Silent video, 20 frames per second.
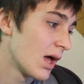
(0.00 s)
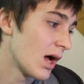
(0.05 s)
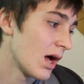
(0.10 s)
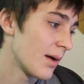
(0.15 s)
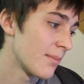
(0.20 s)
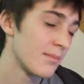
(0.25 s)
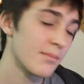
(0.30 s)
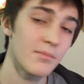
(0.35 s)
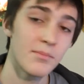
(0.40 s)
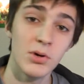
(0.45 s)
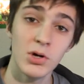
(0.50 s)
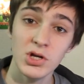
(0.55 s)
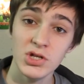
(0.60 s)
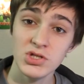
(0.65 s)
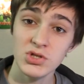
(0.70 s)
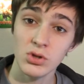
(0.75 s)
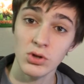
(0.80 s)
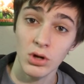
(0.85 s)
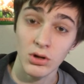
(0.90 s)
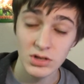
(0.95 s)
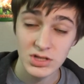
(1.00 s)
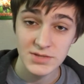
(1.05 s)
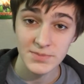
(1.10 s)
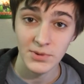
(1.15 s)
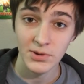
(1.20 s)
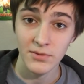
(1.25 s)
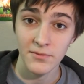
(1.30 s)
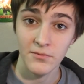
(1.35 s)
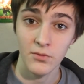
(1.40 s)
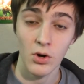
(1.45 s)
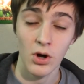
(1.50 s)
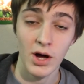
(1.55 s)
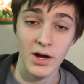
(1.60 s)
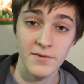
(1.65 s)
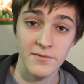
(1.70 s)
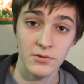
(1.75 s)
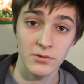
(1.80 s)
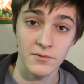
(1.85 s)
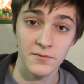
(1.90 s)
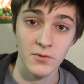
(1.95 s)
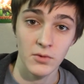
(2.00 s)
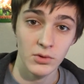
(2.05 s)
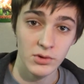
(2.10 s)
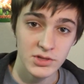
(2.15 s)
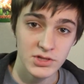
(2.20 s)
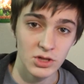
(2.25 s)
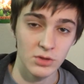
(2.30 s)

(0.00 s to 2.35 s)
Um, personal hotspot for iPhone 4,